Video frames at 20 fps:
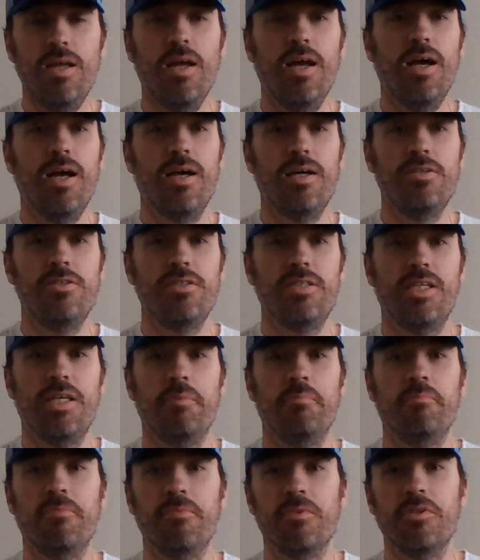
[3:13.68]
yeah, just
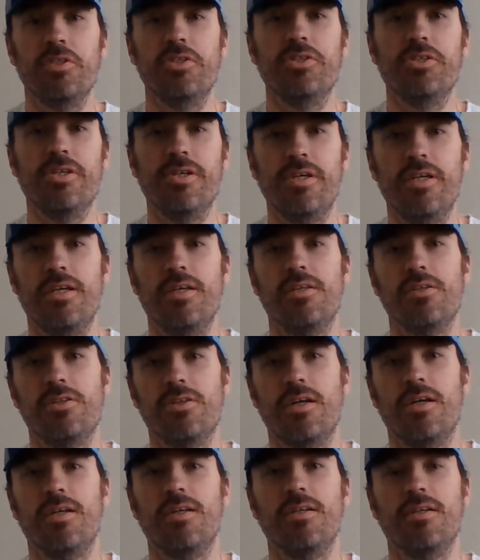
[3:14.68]
keeping the journey and
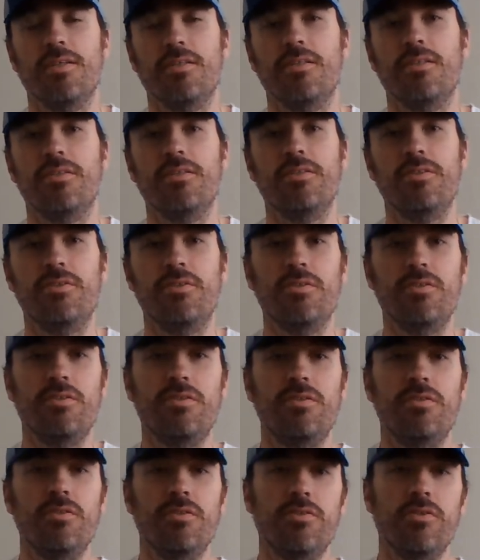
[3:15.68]
trying to.
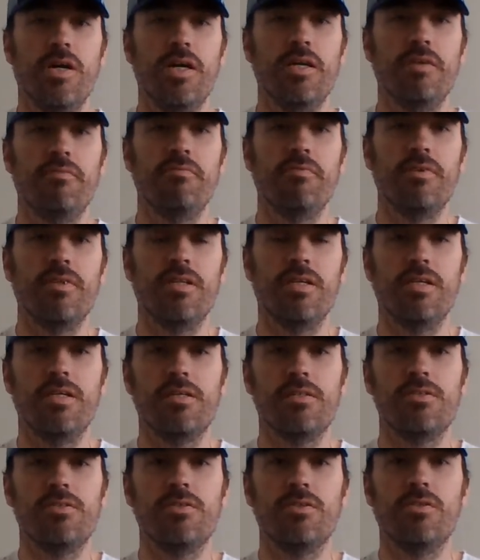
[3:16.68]
Try different
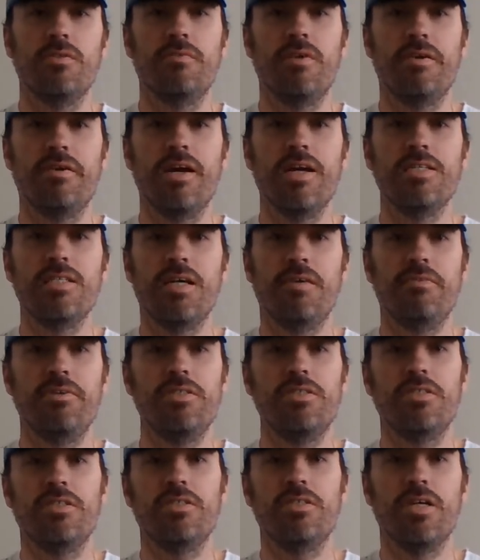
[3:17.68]
things. So if you guys have any
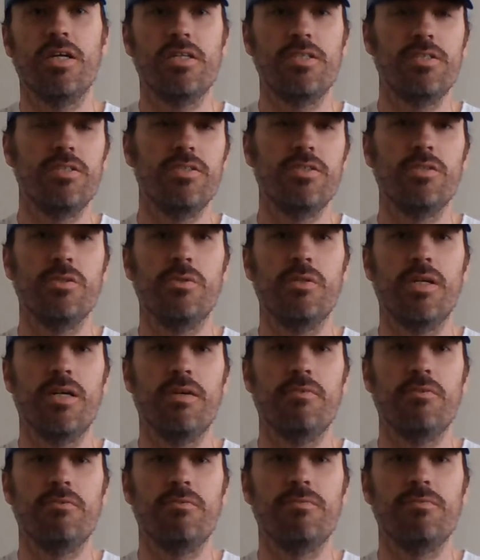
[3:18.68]
suggestions or
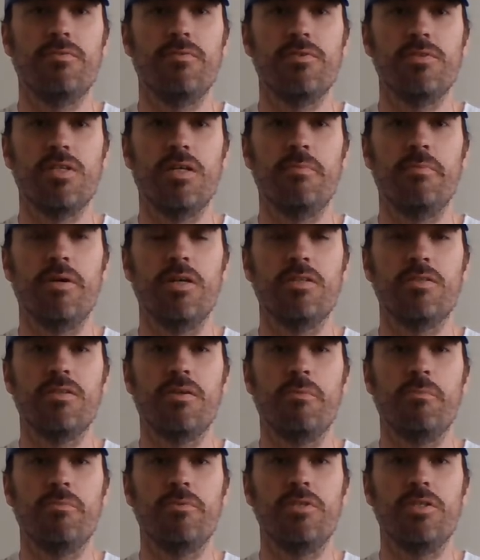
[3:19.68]
whatever, something else
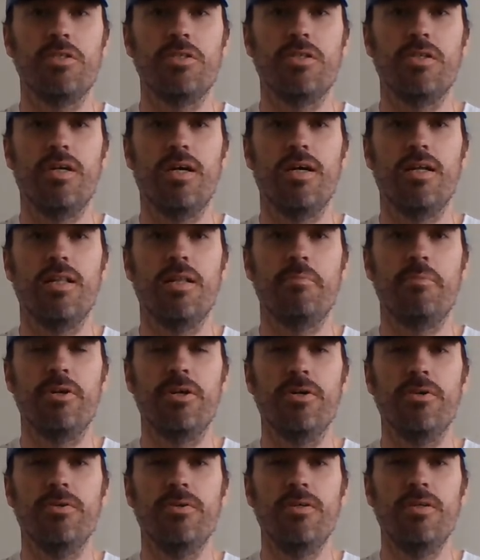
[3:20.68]
I want to try, let me
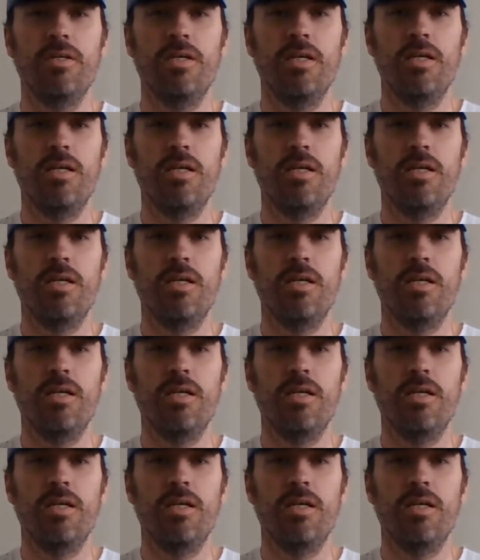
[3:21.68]
know.